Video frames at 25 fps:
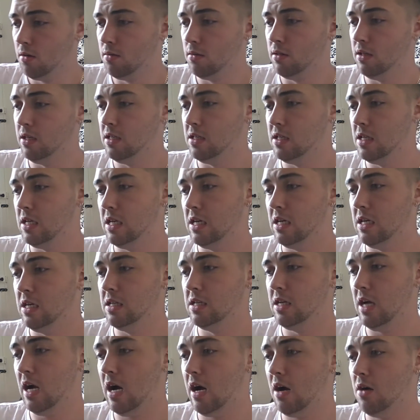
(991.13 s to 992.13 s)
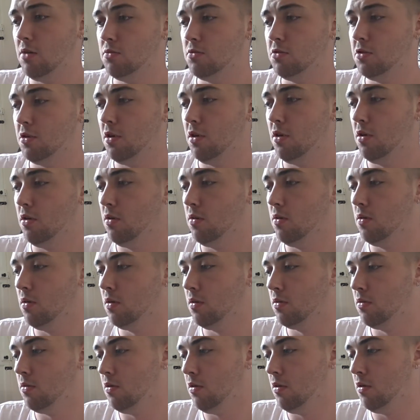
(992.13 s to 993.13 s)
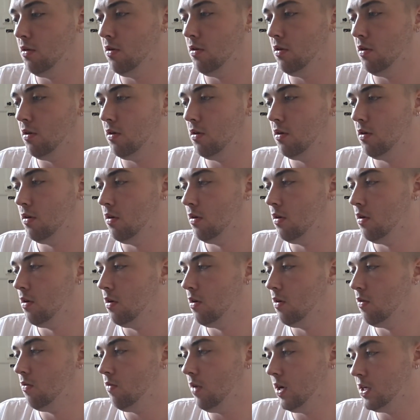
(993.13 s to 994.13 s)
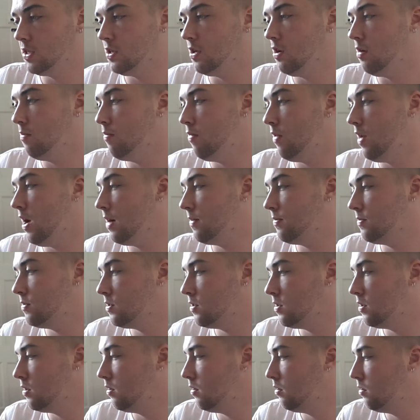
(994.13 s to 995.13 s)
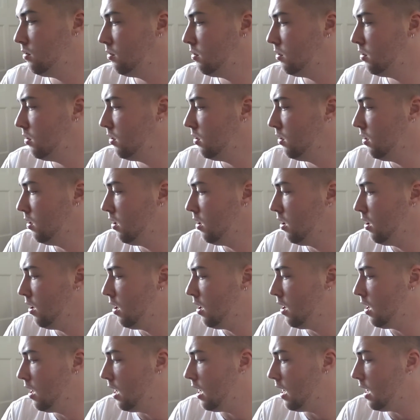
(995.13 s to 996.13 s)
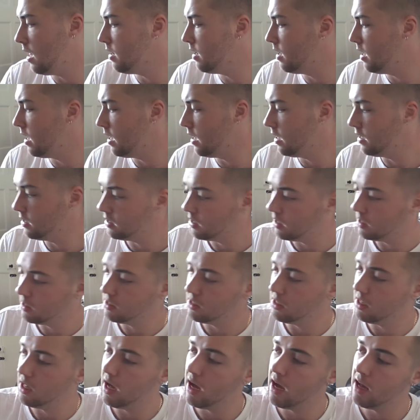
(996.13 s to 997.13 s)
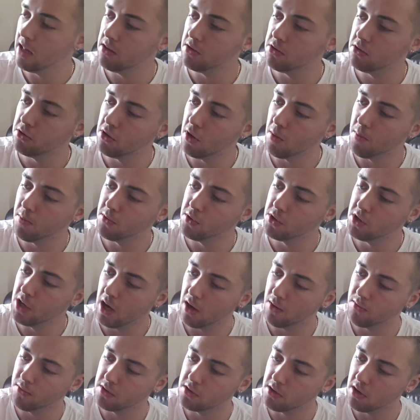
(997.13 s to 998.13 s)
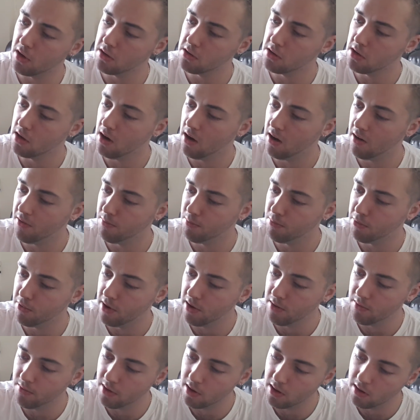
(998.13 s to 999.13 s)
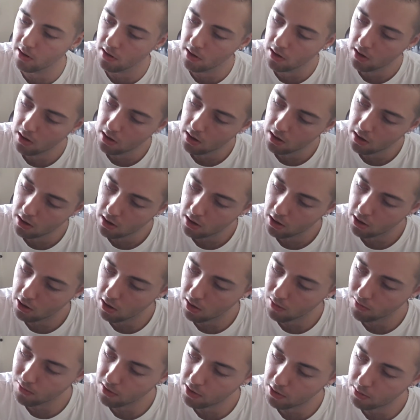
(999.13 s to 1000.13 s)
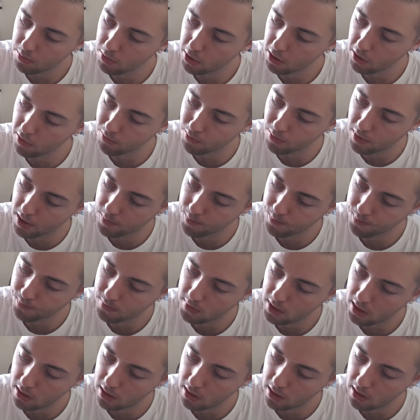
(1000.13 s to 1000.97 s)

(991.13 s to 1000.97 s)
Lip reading: This is how to do rescue breaths, and then it says at the end, stop and check for signs of life, breathing, coughing and movement.